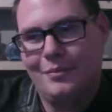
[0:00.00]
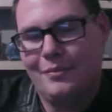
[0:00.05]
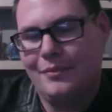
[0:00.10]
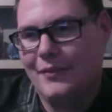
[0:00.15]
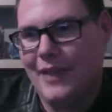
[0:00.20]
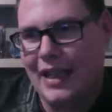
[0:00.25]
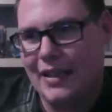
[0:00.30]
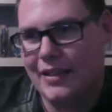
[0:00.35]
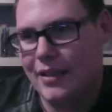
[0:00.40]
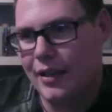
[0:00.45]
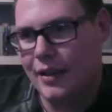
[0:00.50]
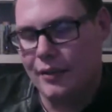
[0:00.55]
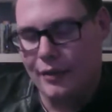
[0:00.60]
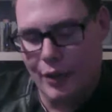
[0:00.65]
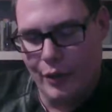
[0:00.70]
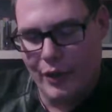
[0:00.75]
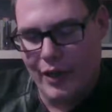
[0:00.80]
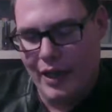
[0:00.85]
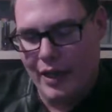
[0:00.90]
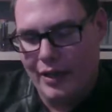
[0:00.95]
that's it.
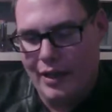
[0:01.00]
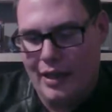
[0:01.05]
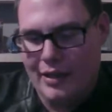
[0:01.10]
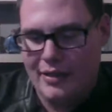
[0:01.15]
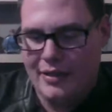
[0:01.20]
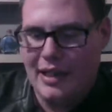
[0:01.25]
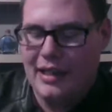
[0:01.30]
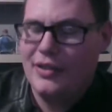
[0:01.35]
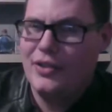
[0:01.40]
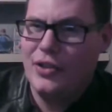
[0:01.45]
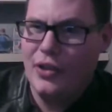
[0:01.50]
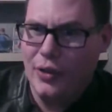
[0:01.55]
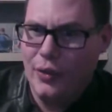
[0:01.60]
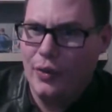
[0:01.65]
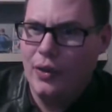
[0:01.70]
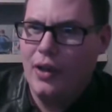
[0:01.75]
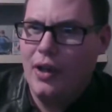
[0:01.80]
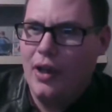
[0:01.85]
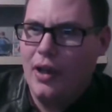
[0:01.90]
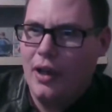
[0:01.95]
Okay, that's
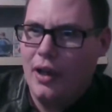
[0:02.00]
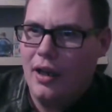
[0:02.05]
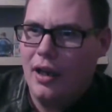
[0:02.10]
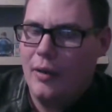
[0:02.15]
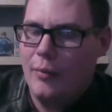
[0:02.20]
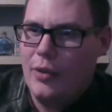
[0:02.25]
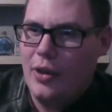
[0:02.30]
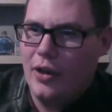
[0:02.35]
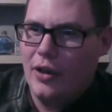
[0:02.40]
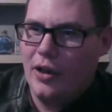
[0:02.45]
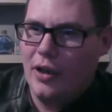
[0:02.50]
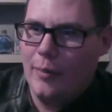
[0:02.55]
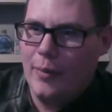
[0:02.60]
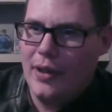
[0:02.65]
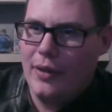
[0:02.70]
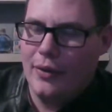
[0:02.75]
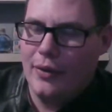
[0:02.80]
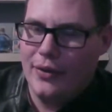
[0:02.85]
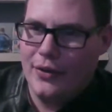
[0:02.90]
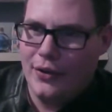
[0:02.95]
you. You're going to
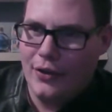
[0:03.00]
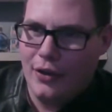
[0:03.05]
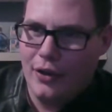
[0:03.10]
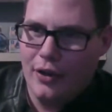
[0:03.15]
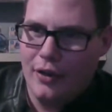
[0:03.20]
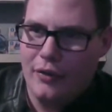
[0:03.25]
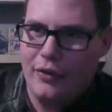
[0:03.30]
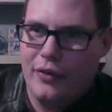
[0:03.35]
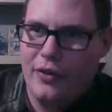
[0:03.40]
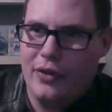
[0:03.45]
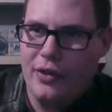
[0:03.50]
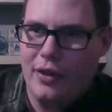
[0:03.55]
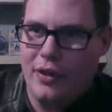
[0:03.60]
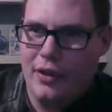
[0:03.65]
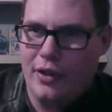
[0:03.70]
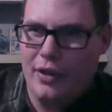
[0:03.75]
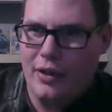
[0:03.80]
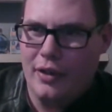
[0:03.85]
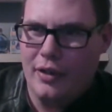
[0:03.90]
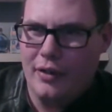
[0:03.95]
be reserved. You're
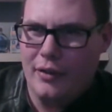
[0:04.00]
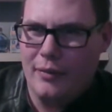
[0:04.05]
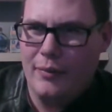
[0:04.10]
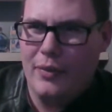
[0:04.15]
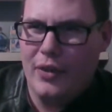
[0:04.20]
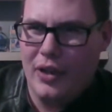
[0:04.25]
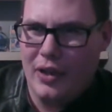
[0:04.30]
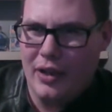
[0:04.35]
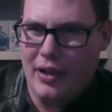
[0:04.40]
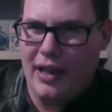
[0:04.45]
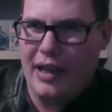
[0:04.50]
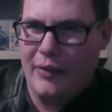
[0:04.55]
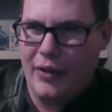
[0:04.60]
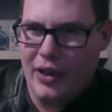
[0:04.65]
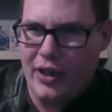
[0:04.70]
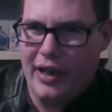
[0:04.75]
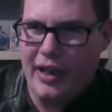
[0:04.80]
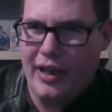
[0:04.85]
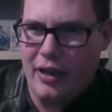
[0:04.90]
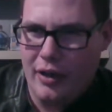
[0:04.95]
gonna have a
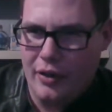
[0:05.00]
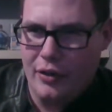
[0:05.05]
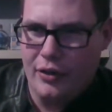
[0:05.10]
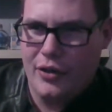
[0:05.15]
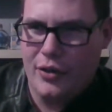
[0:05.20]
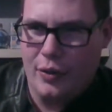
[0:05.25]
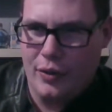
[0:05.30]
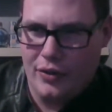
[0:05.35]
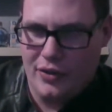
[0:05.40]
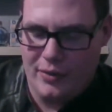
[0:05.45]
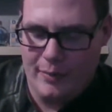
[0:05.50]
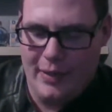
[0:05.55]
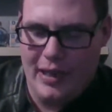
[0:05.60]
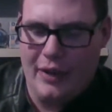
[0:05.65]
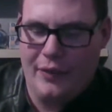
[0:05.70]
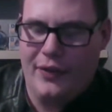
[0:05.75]
good head on your shoulders about